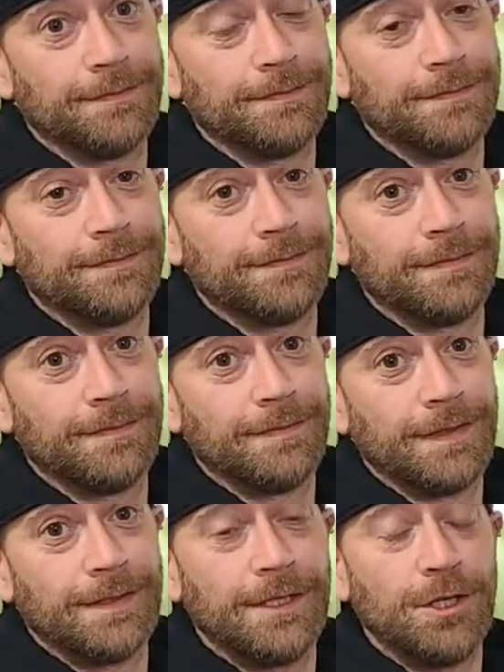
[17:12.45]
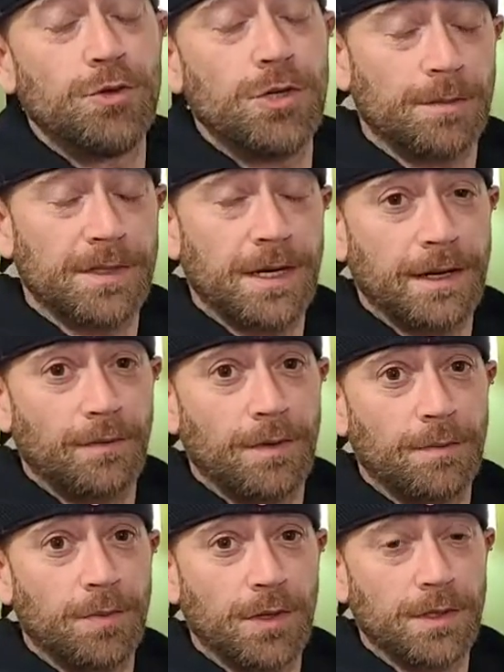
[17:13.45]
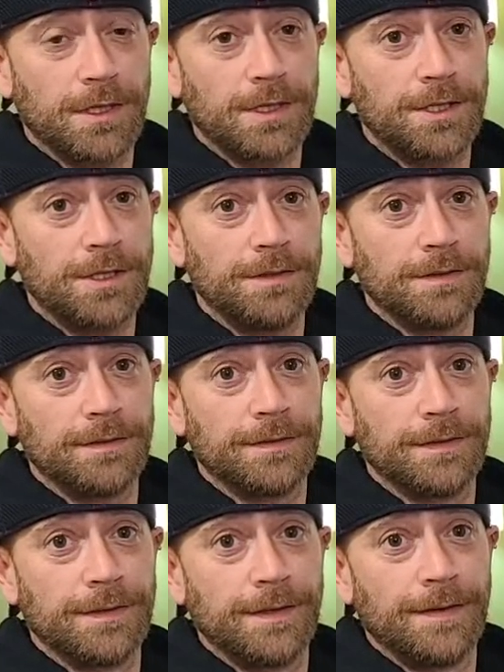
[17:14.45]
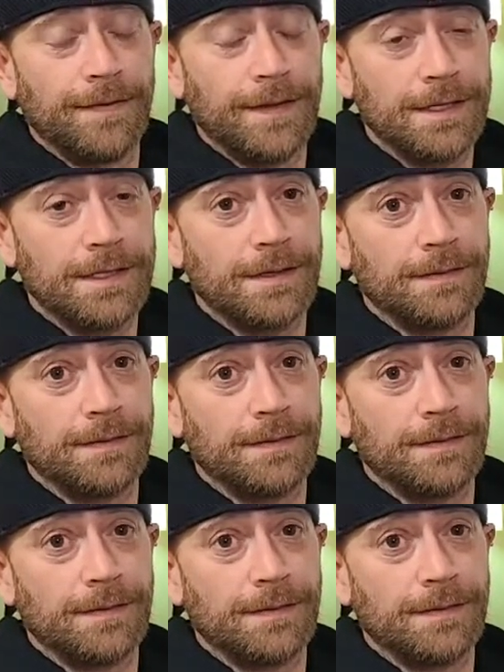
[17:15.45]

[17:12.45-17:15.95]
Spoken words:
parking lot and calling the hotel and all these things.